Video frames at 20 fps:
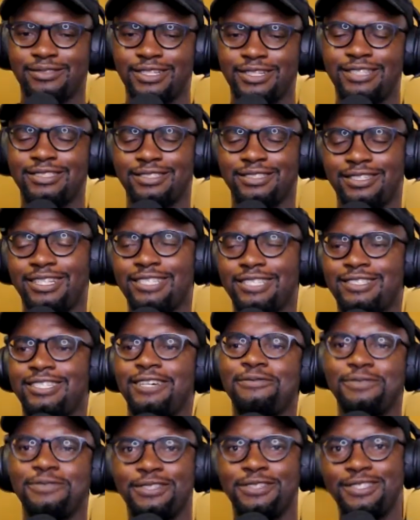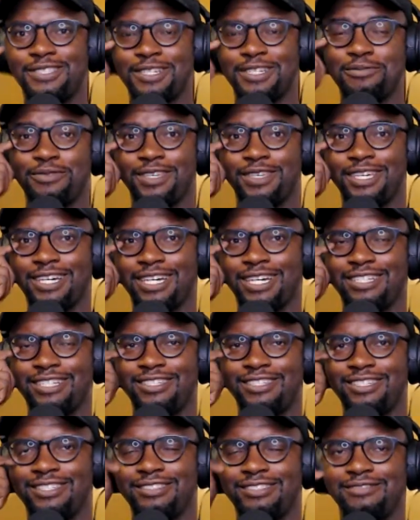That's definitely something I had
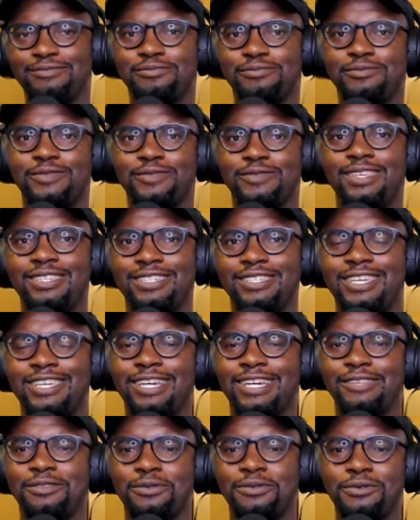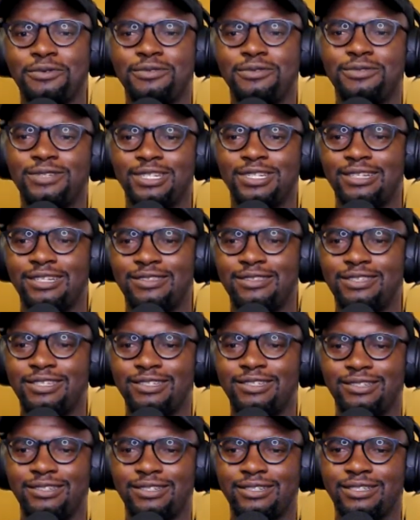to get through. And I
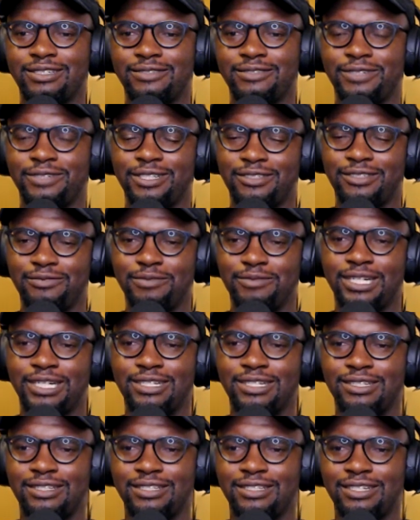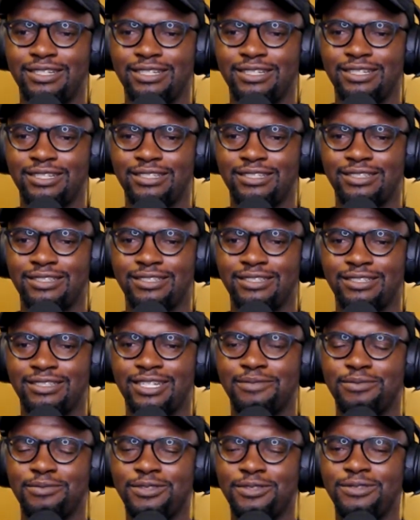think a good friend of mine
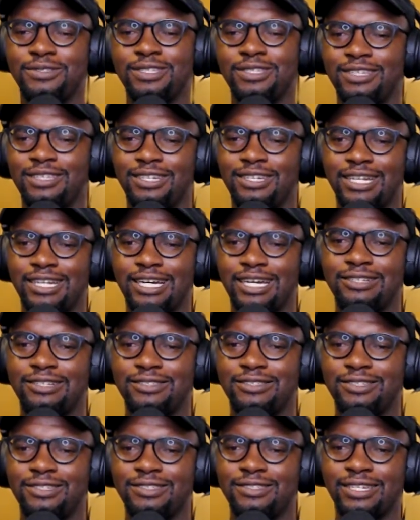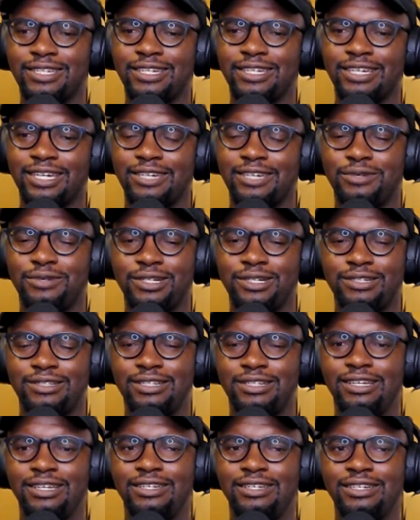kept using the analogy. It's like, hey, when
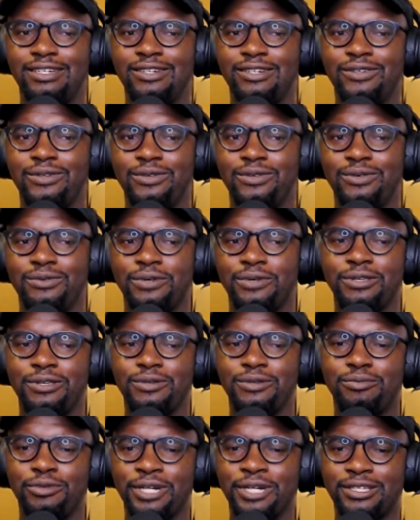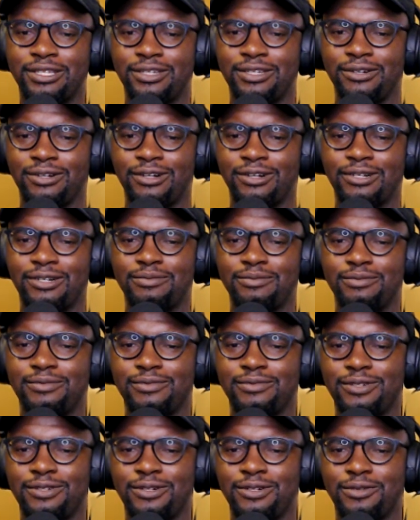you break your arm
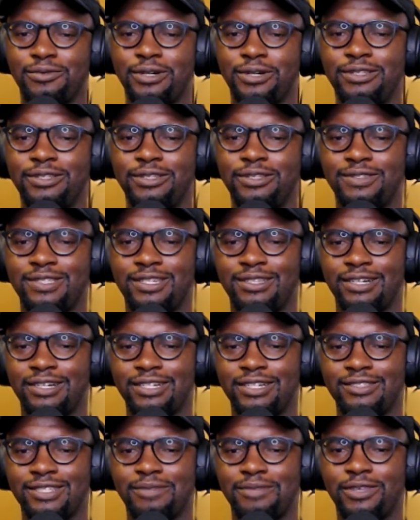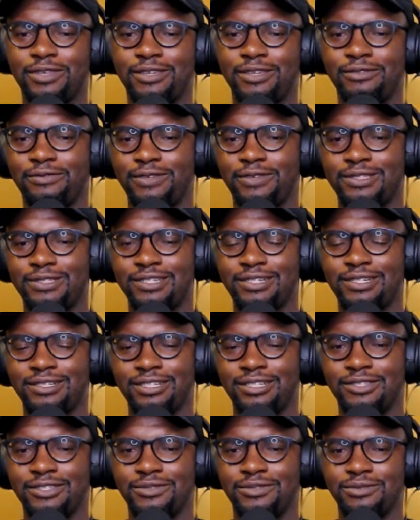or when you see like something
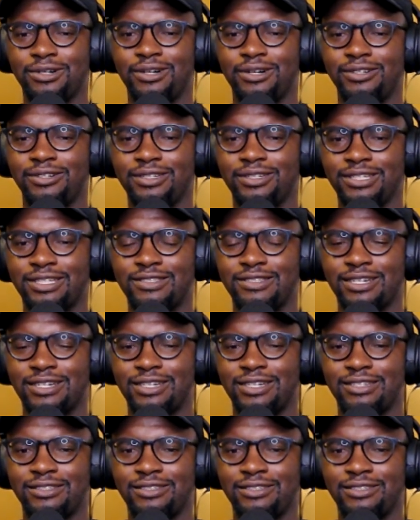physically is wrong, it's like